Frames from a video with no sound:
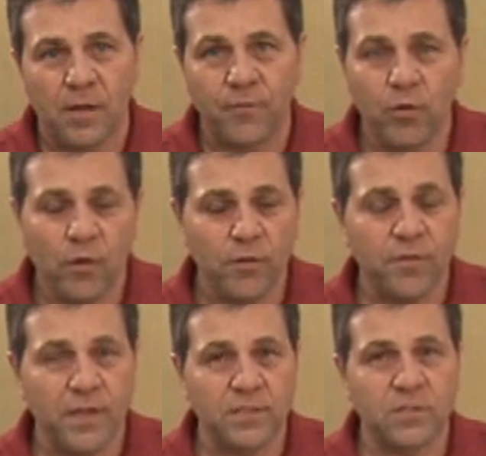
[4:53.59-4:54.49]
A few other
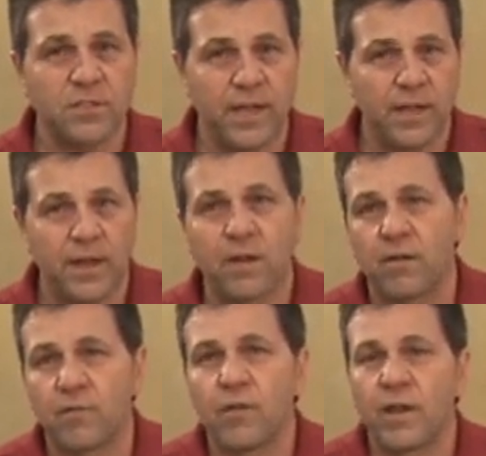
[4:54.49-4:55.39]
things to take
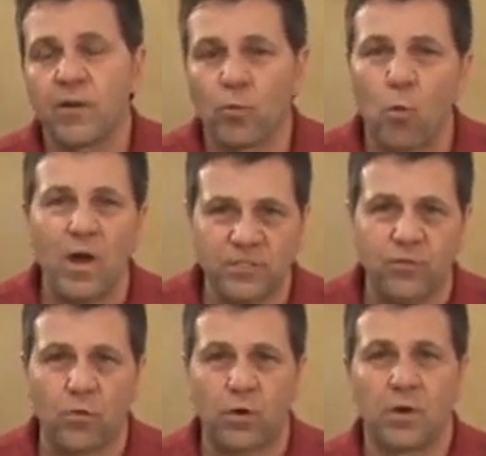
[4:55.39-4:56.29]
care of and to watch
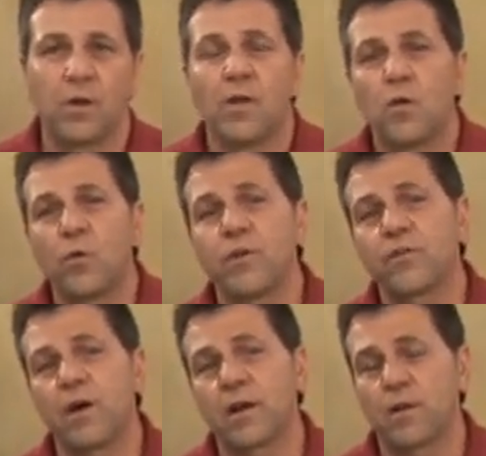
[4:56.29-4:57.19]
for when
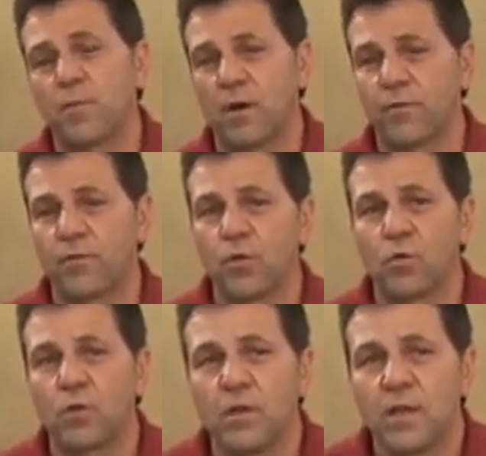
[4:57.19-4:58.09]
you're talking about
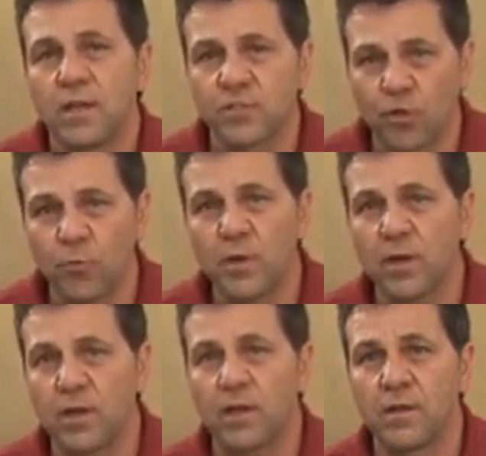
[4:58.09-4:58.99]
fuel is
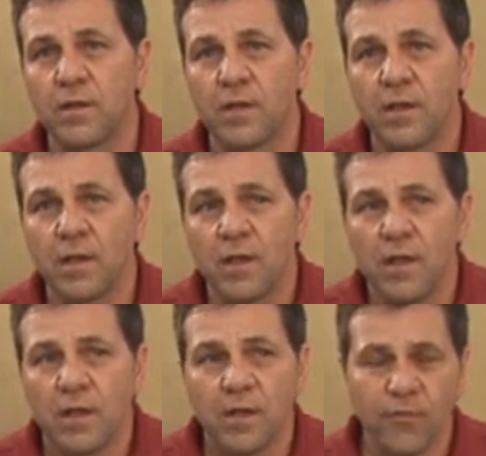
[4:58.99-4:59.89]
humidity.
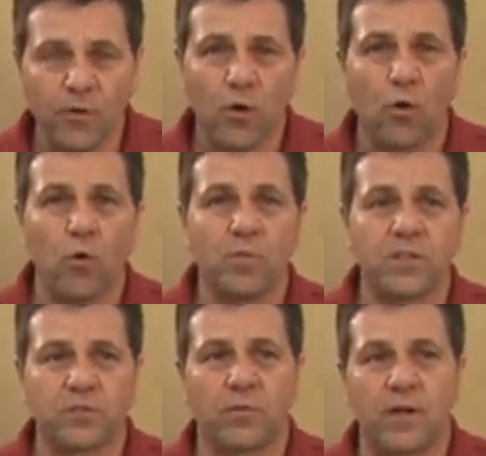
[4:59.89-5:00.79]
If your home
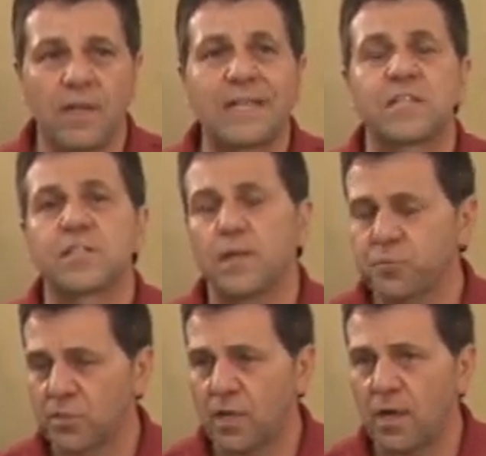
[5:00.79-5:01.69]
is running
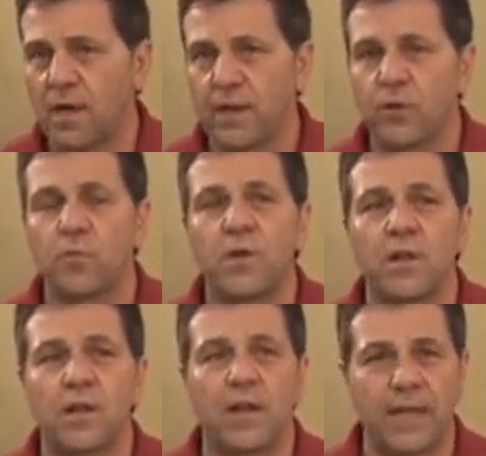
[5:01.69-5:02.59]
exceptionally high
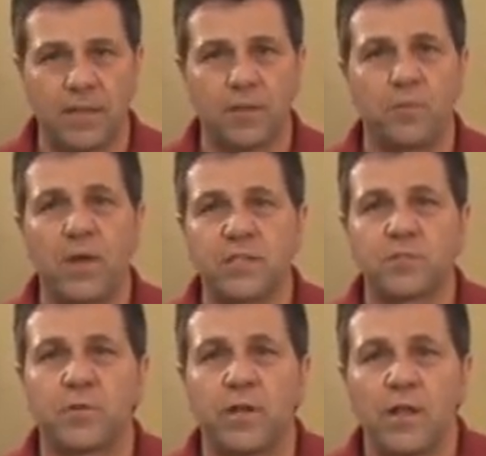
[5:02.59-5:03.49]
humidity, like in the
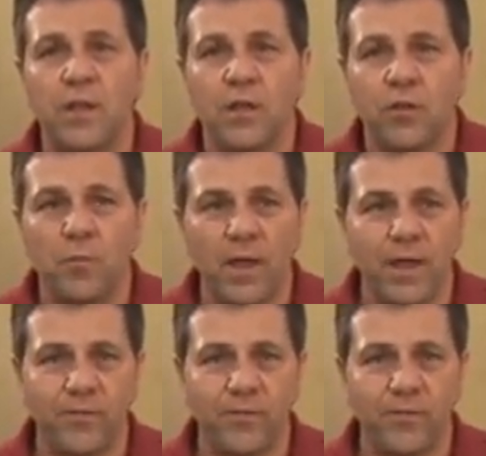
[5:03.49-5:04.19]
basement, you may